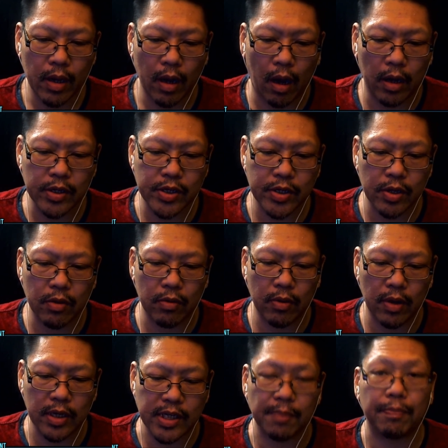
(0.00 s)

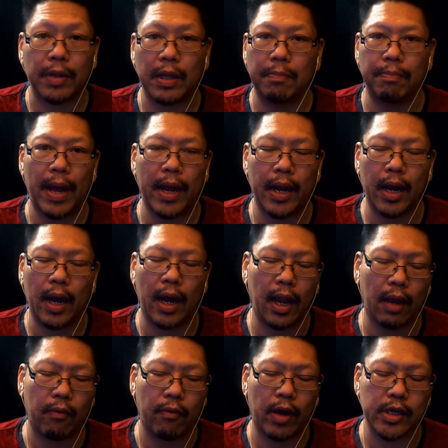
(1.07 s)
Also, Simply Beta. I
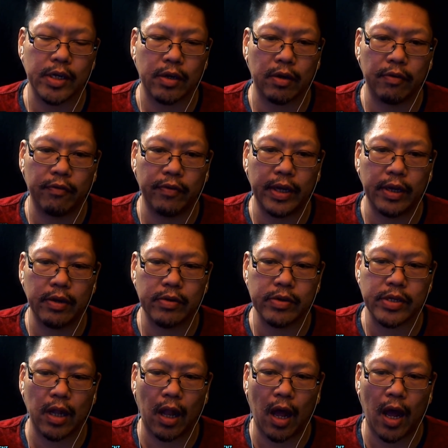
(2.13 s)
like watching her
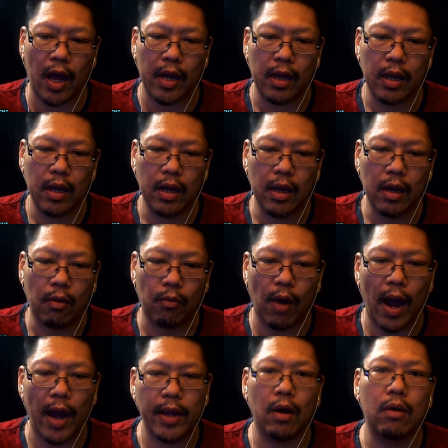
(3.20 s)
videos a lot.
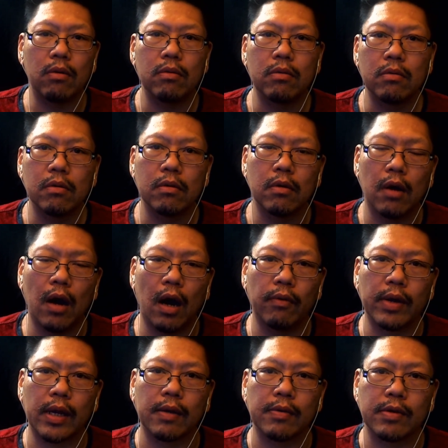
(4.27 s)
Ryo,
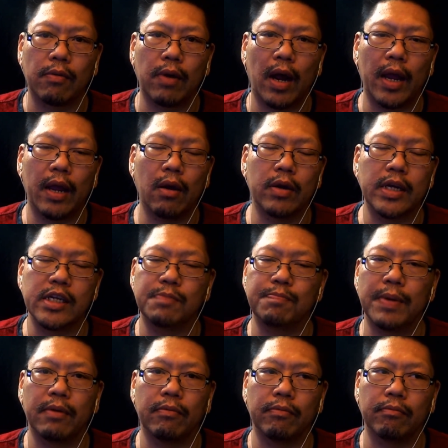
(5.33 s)
when he comes on Ryo, he's
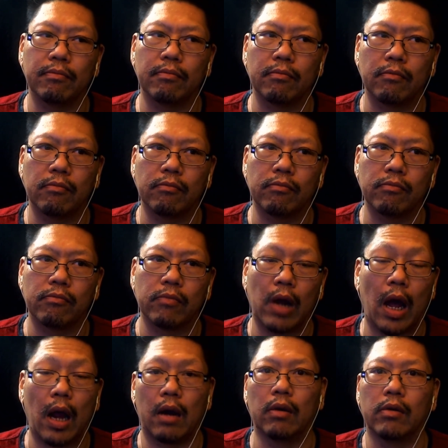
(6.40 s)
been,
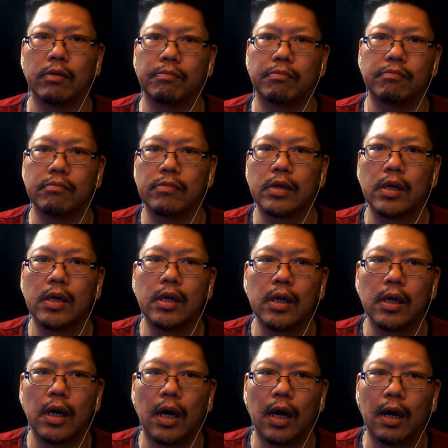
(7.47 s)
I don't know,
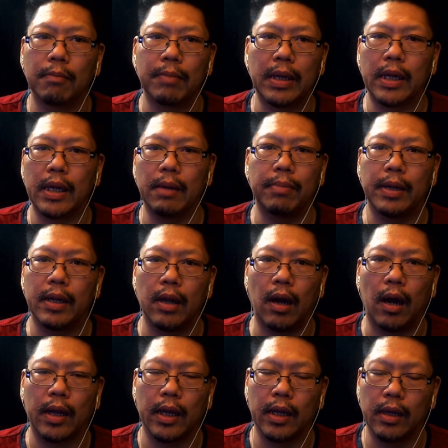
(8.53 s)
me and him been
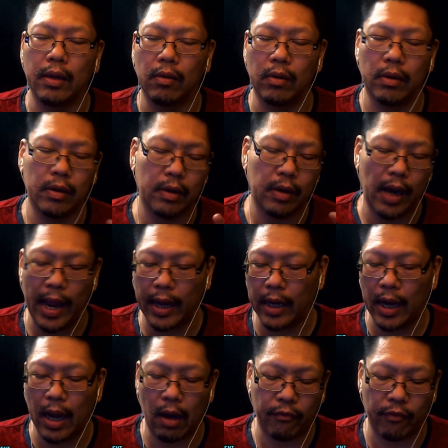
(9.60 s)
talking or
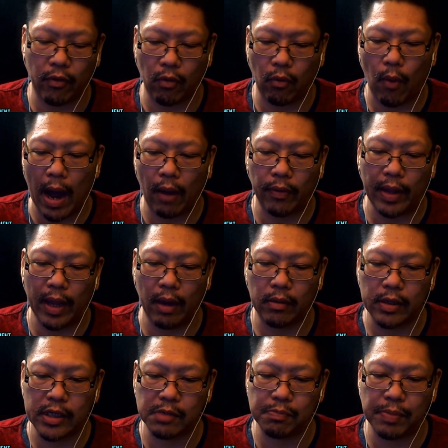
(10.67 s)
hanging out for a while
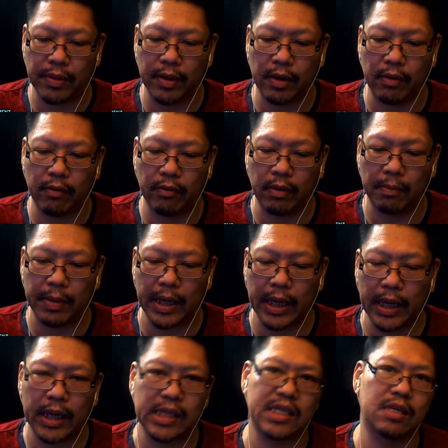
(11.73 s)
now. He's been there in the
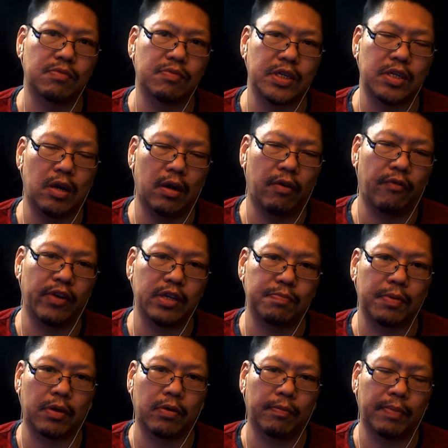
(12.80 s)
beginning since we started a
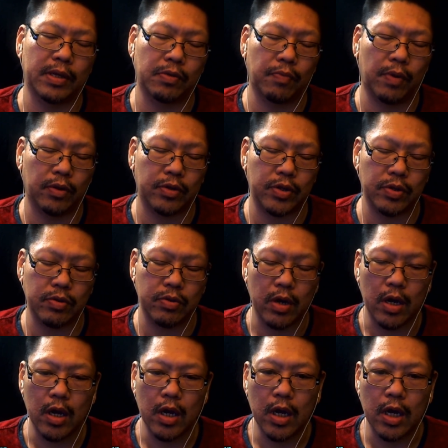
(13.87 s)
Facebook group as well, too.
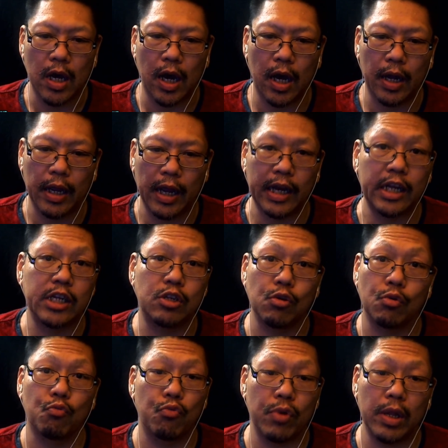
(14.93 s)
And he's
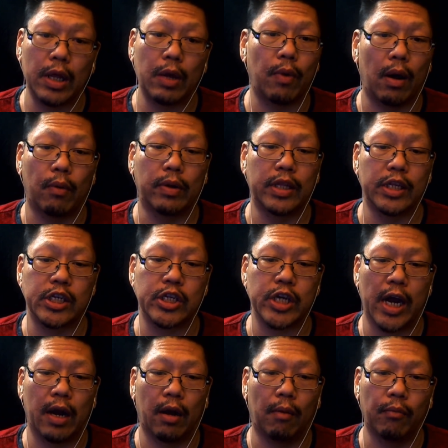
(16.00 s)
doing really well with his
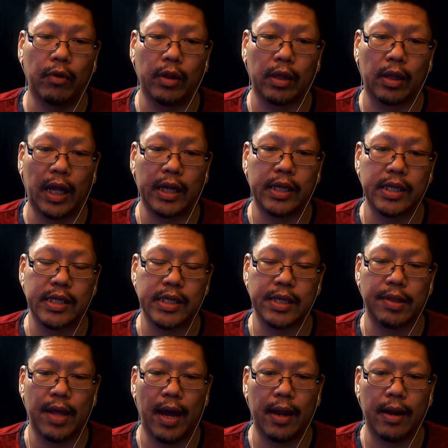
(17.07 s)
channel. I'm really glad to see
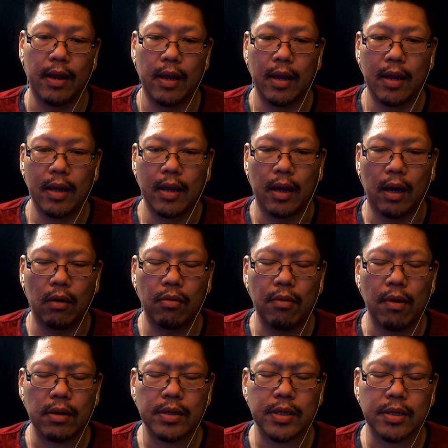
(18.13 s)
that. Who
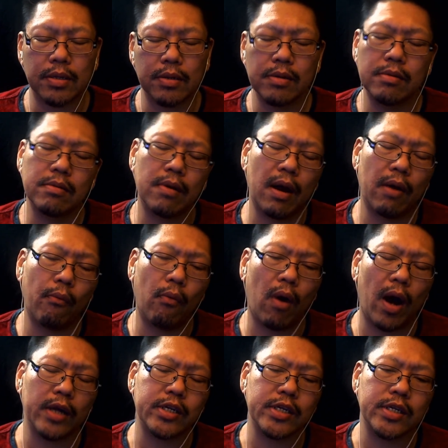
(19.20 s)
else do I
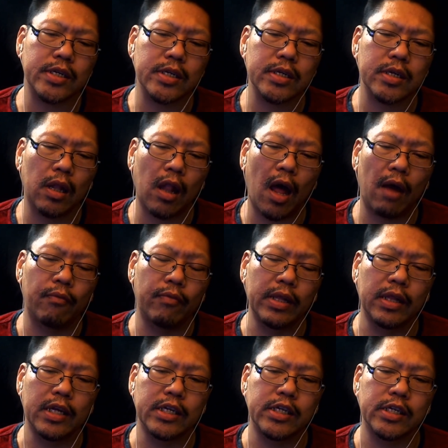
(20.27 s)
watch a lot
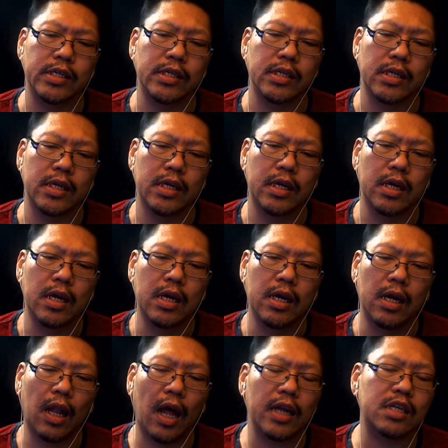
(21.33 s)
religiously?
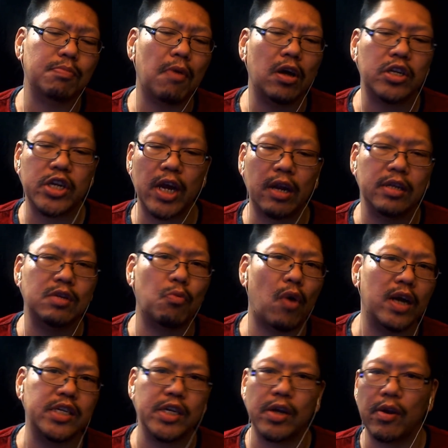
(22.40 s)
A lot of small channels to
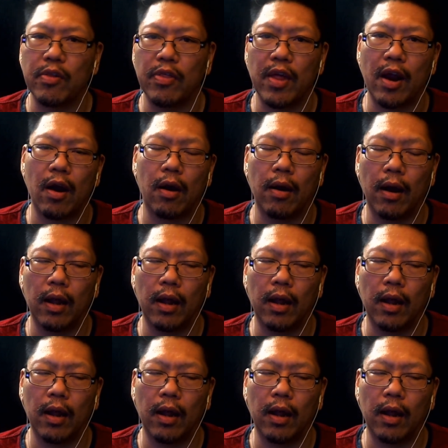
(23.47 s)
watch here and there.